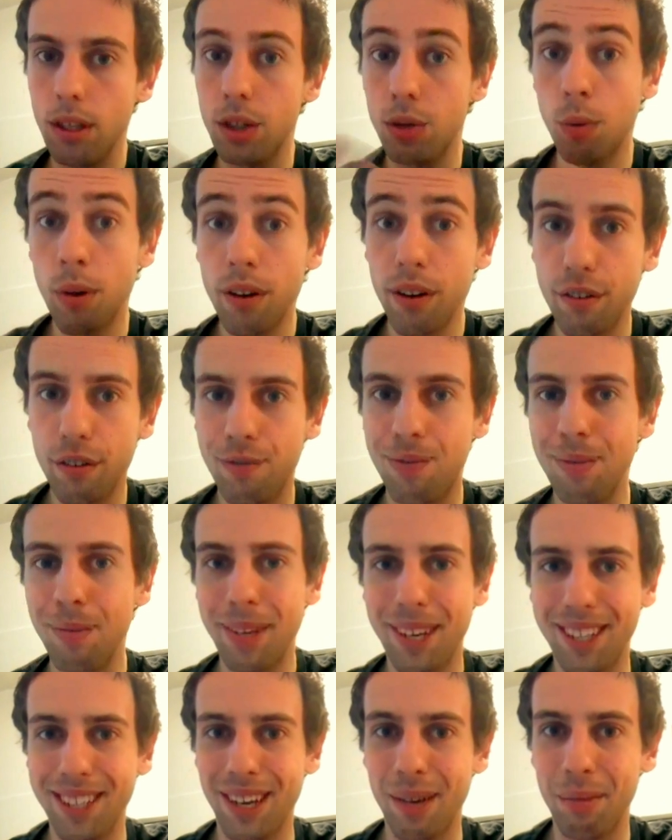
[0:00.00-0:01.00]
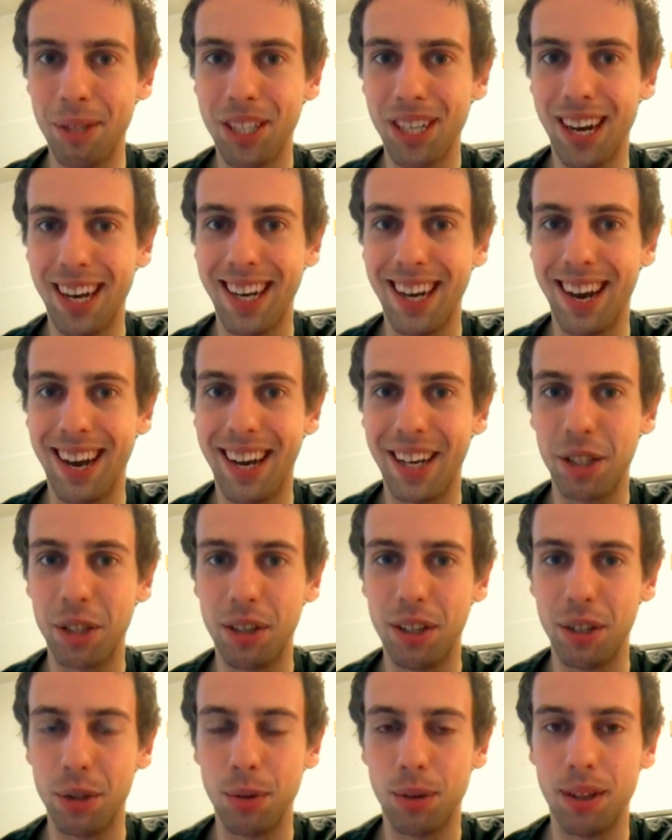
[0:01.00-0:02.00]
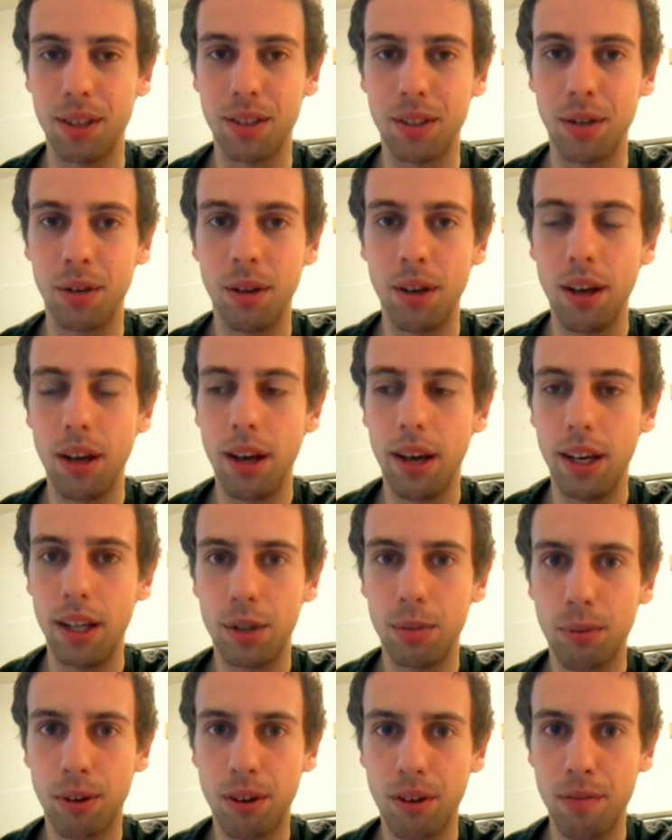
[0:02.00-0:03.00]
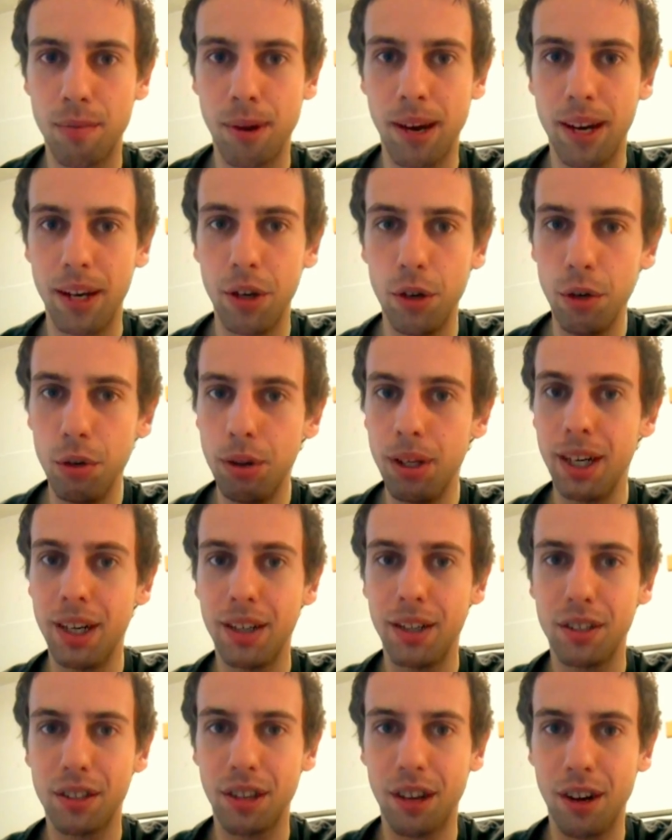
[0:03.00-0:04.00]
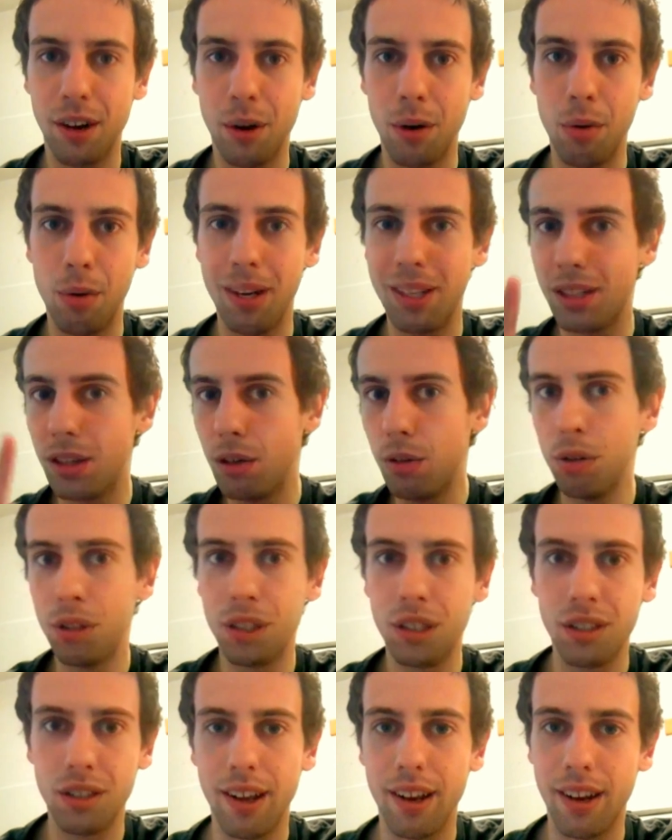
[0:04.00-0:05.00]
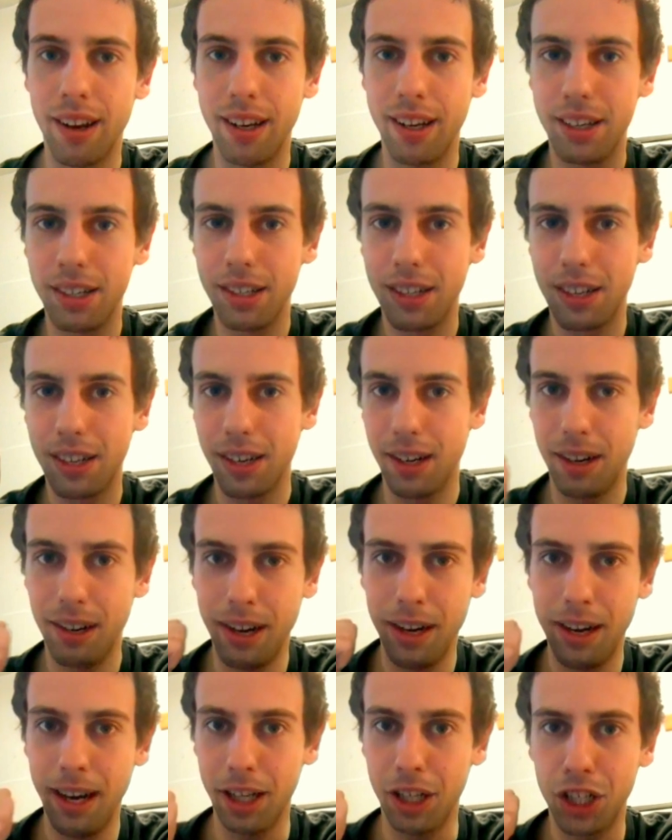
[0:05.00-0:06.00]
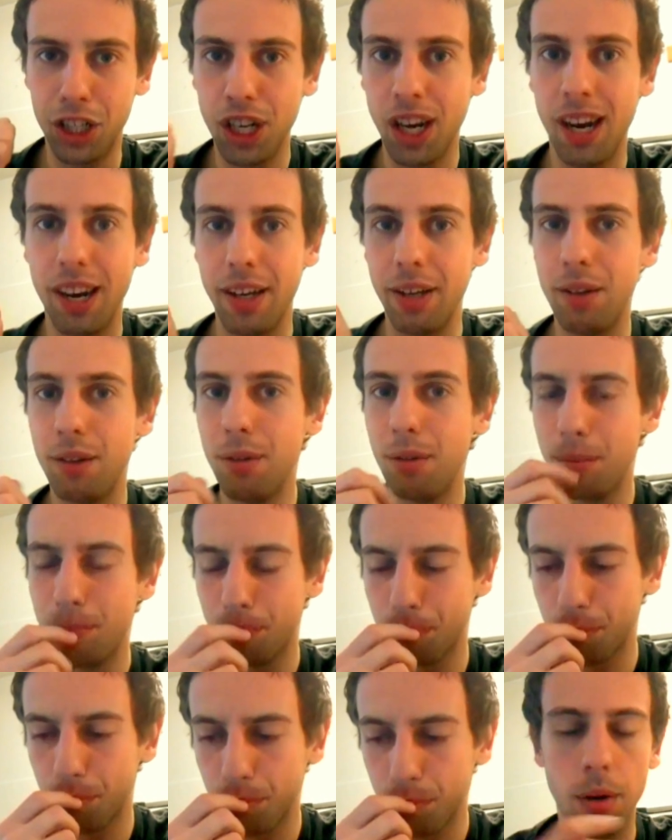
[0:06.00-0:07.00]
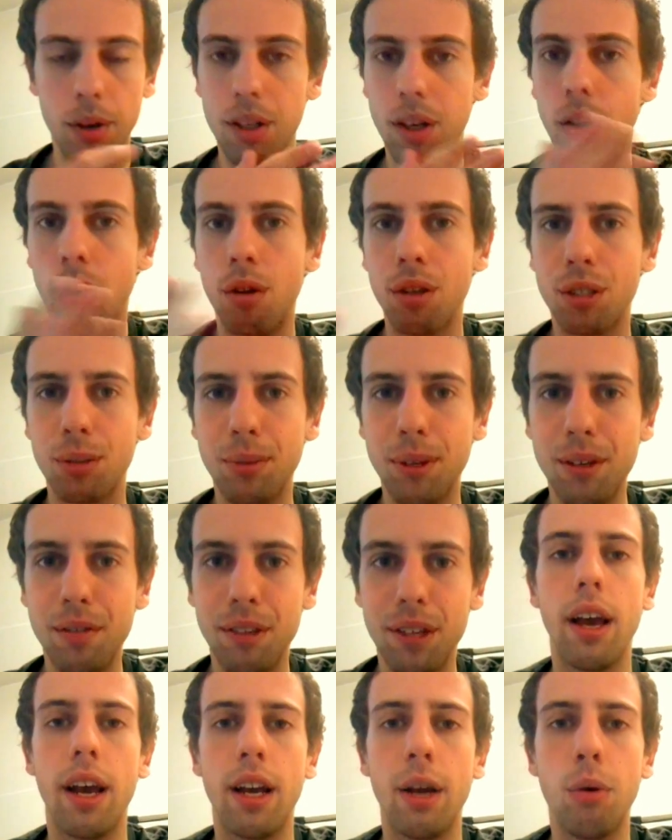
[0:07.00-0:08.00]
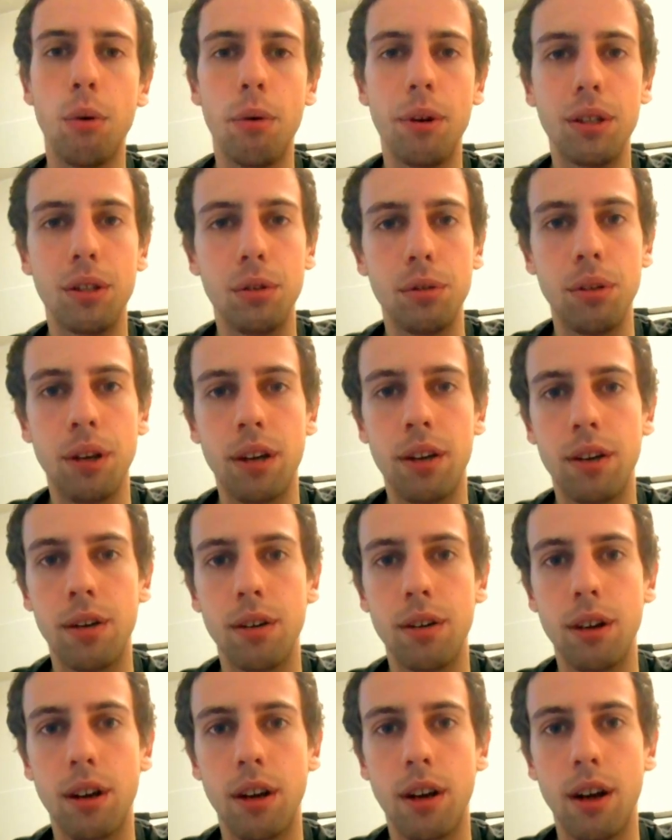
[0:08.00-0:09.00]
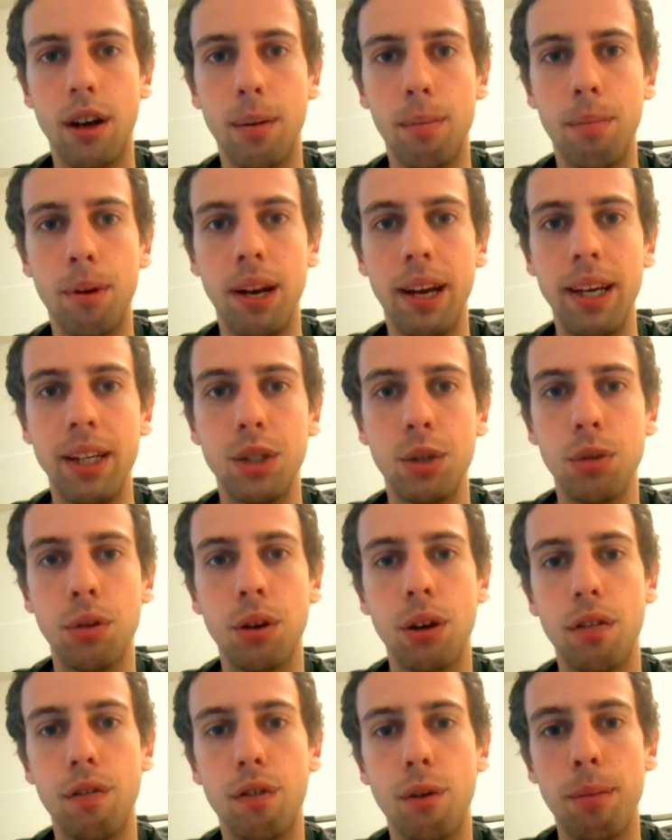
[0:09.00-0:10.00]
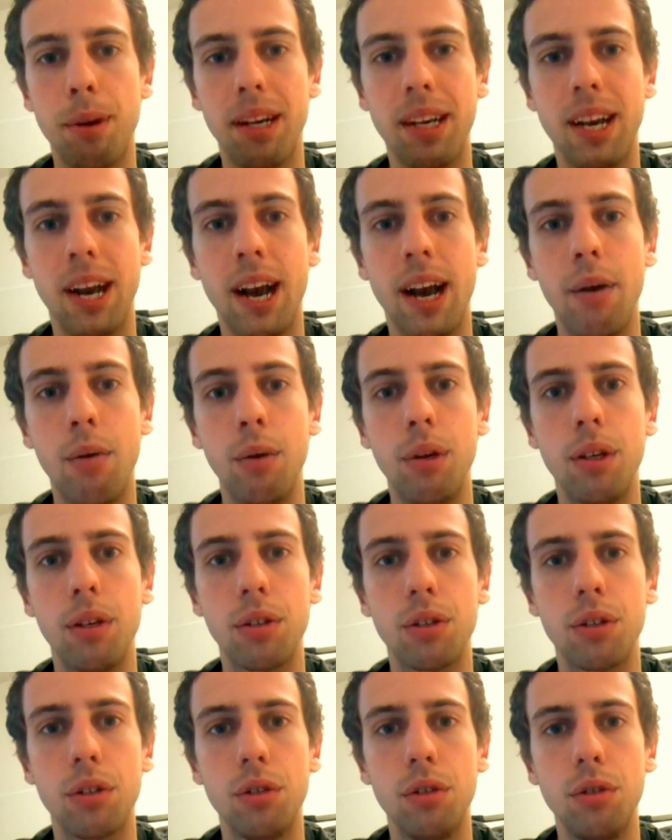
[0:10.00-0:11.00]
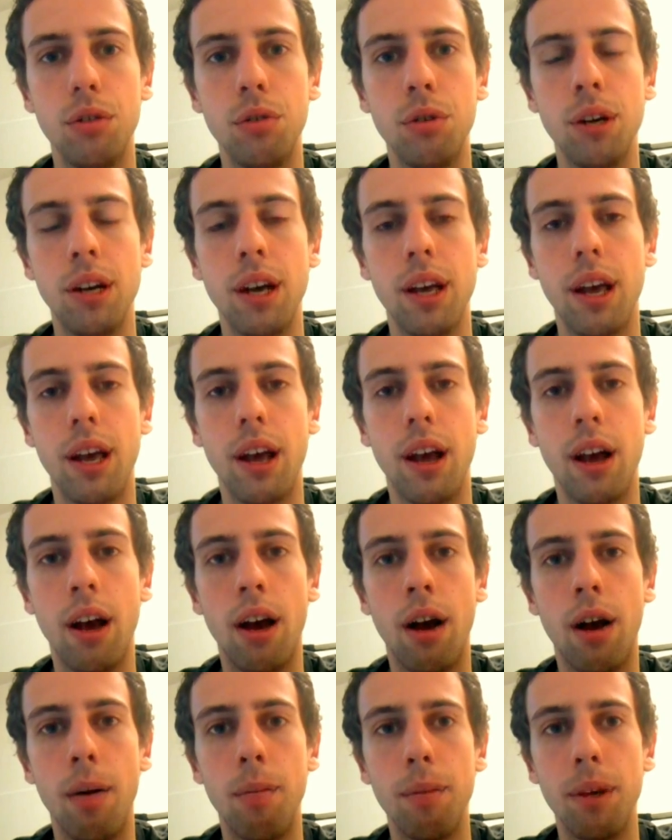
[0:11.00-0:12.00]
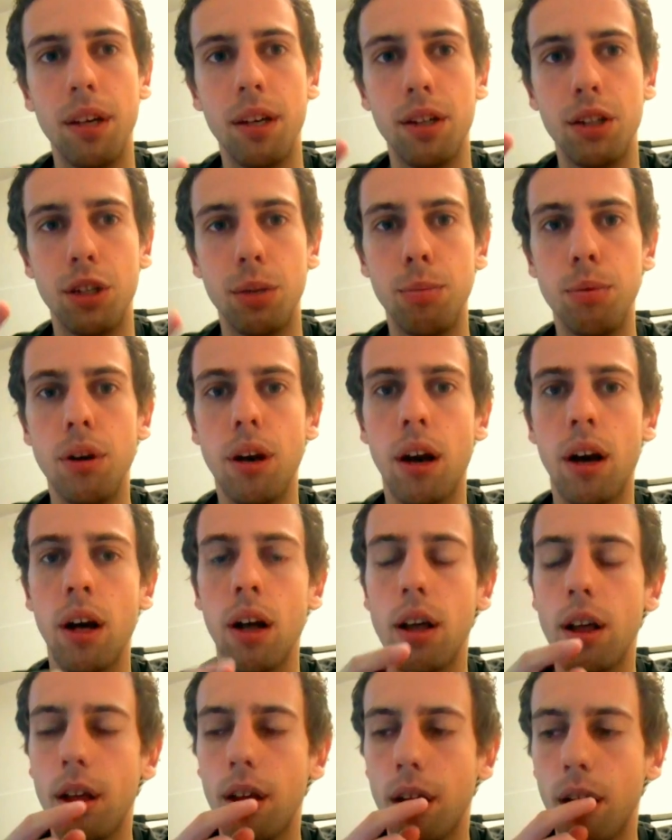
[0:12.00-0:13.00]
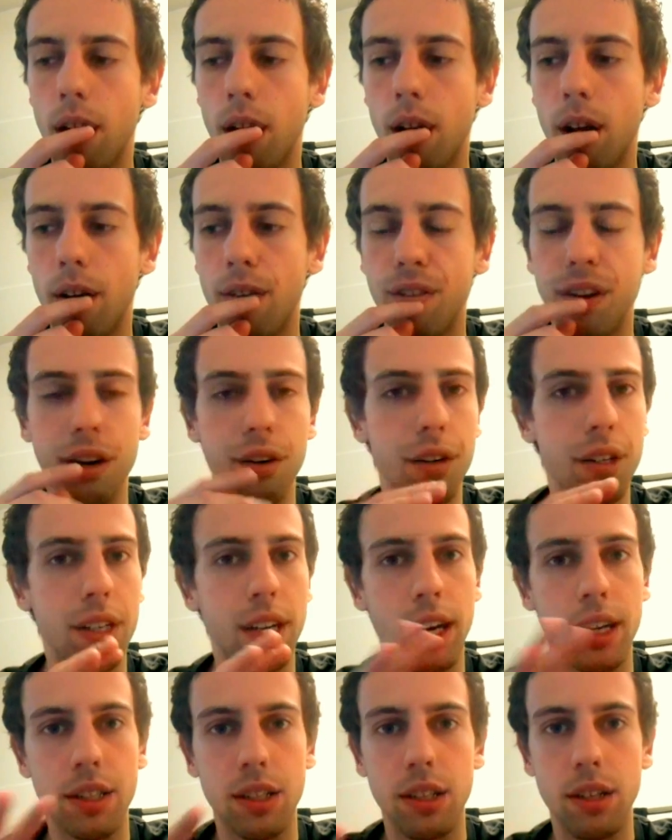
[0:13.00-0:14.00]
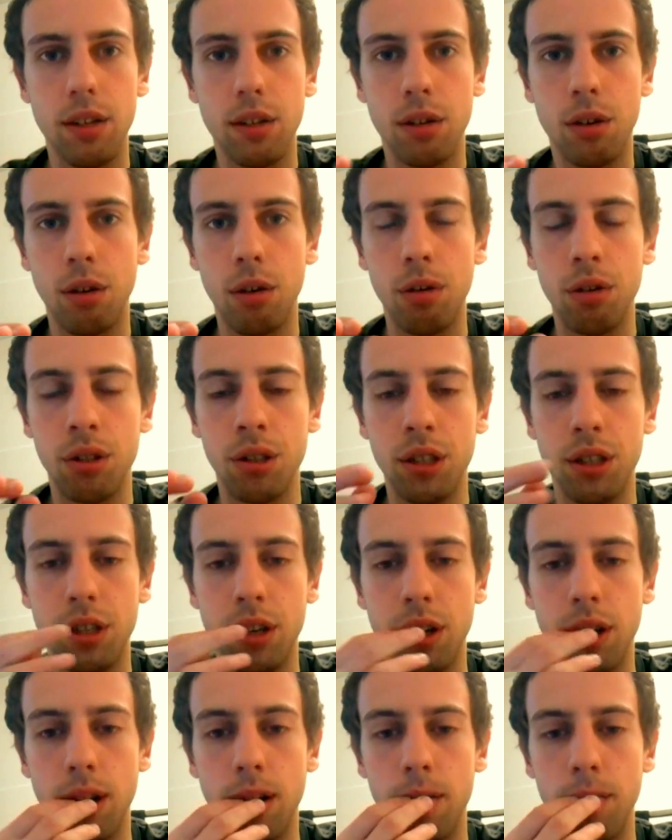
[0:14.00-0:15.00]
it's one, because I'm a shy guy actually as well, so it's one of my New Year's resolutions, like, less shy, you know. It was an awesome evening. And then we went to another place from a guy we also knew in Shibuya. Very nice little cozy